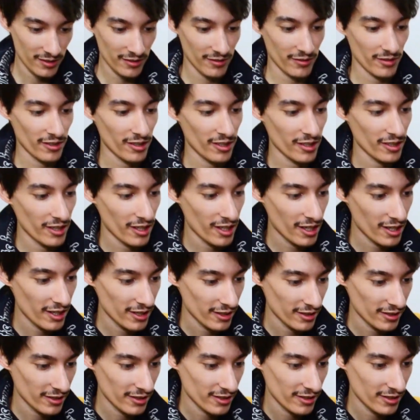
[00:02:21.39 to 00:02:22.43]
Very
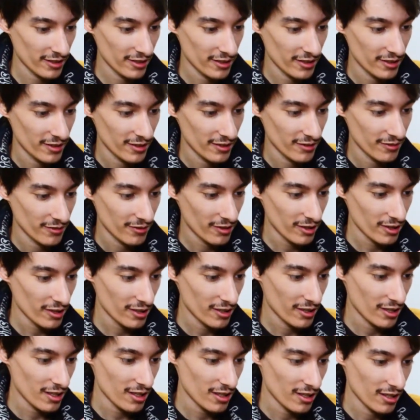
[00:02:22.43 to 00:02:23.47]
nice. Very
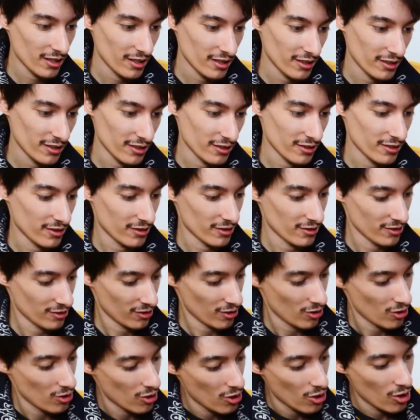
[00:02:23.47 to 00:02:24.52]

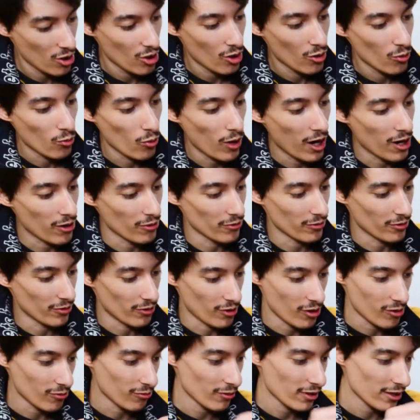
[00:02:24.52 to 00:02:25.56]
nice. Wow, they're
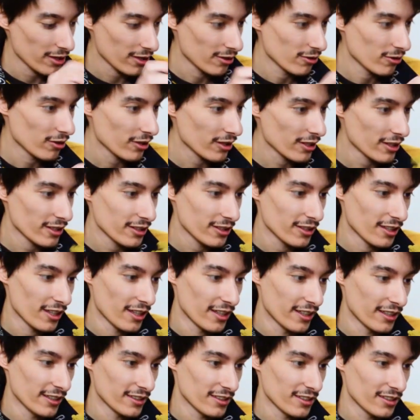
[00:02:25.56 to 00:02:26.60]
already looking
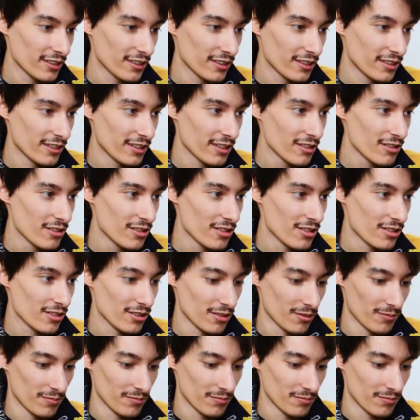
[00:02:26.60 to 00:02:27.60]
like there's